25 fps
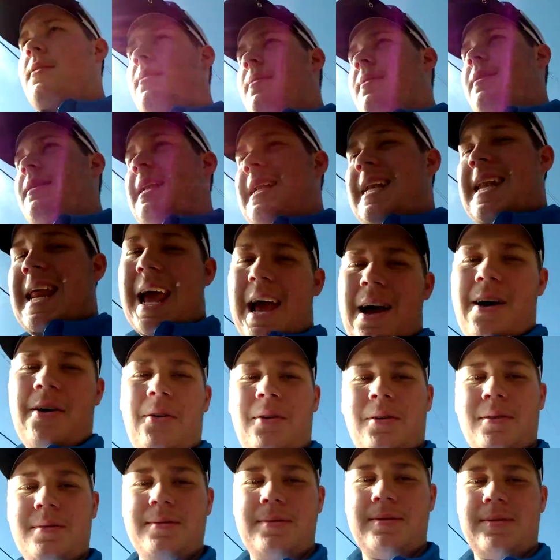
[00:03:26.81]

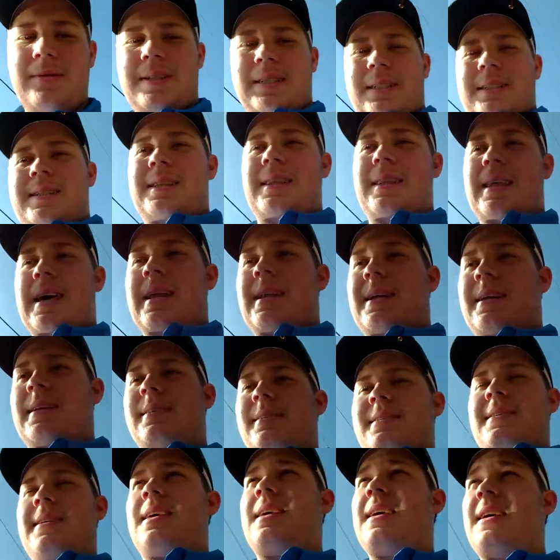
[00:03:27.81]
now that
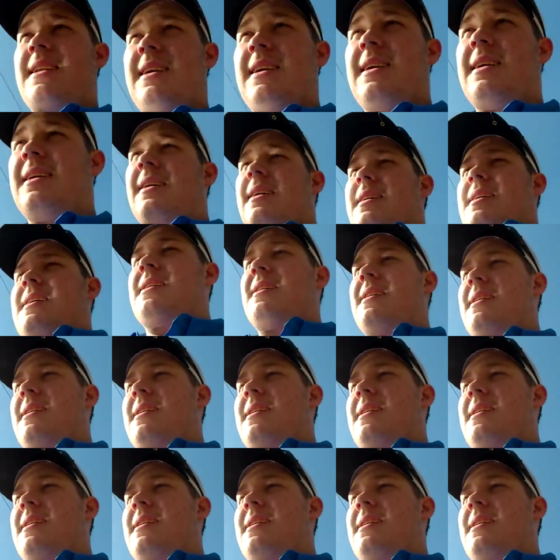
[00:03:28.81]
it's getting